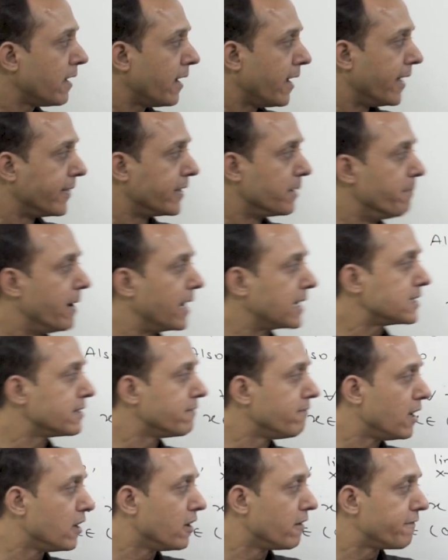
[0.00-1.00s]
and the
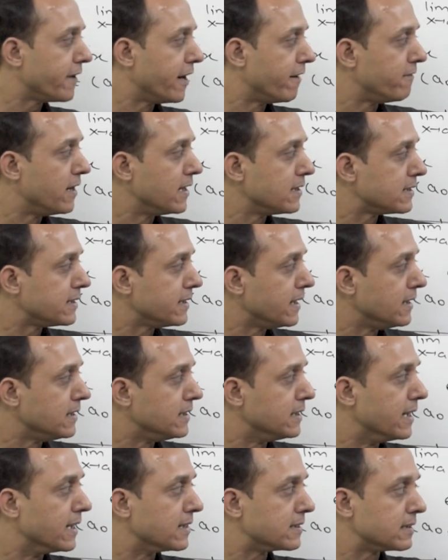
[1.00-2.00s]
maximum value of f dash c and
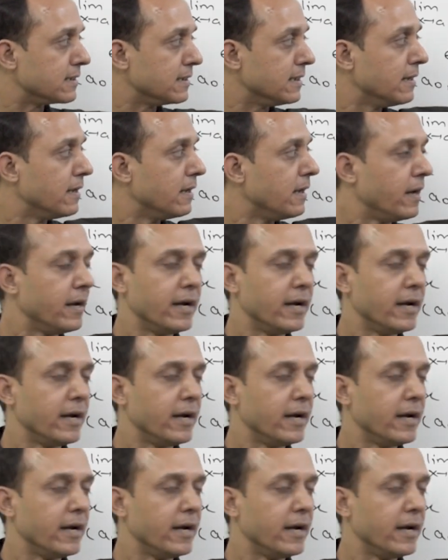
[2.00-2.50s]
g dash c,